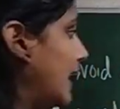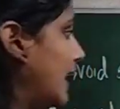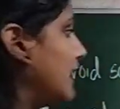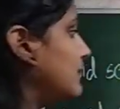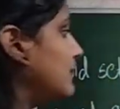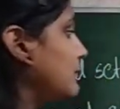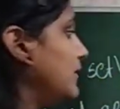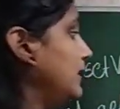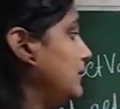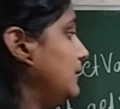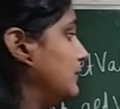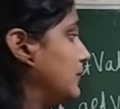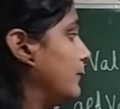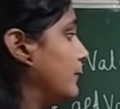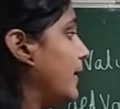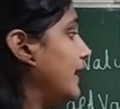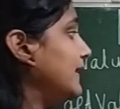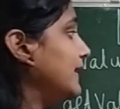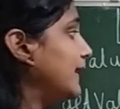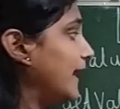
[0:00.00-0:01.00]
get minimum
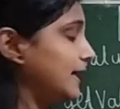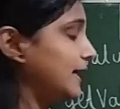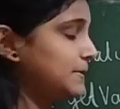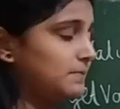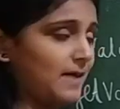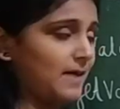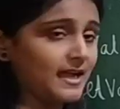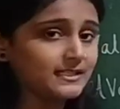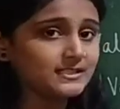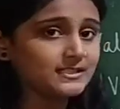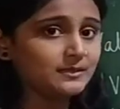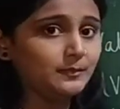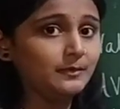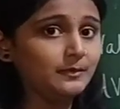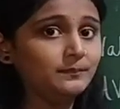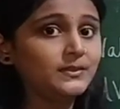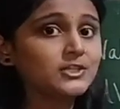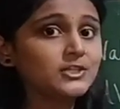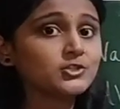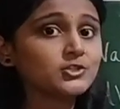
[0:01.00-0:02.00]
and get maximum.
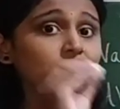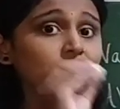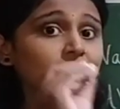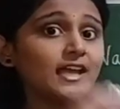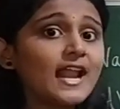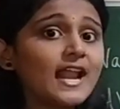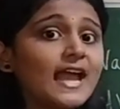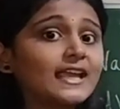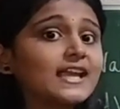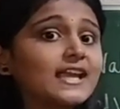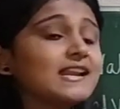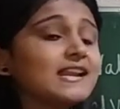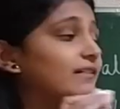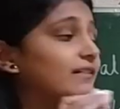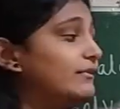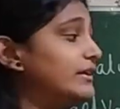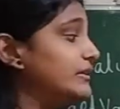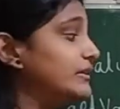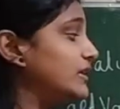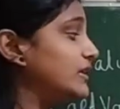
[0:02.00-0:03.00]
So here again I
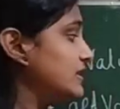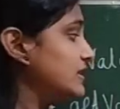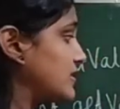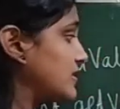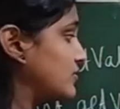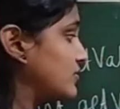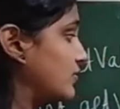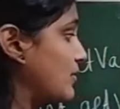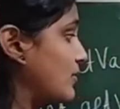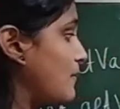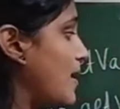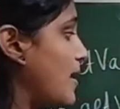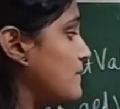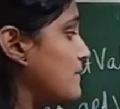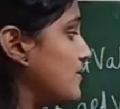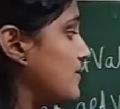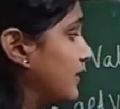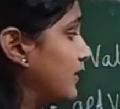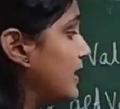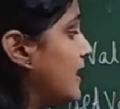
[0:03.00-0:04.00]
will tell, just
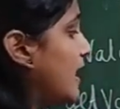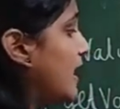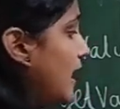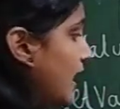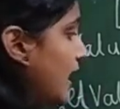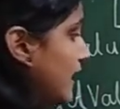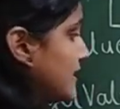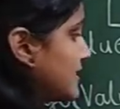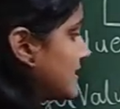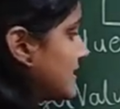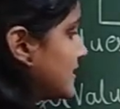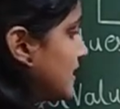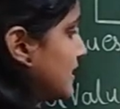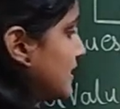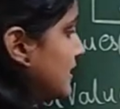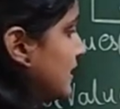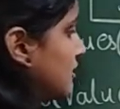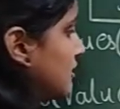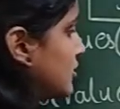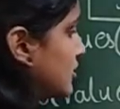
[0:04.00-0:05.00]
remember its
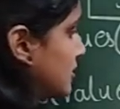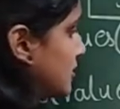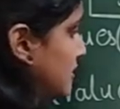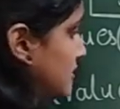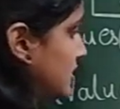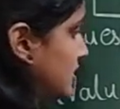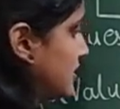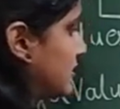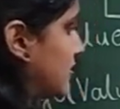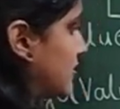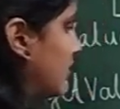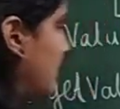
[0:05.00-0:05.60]
signature, just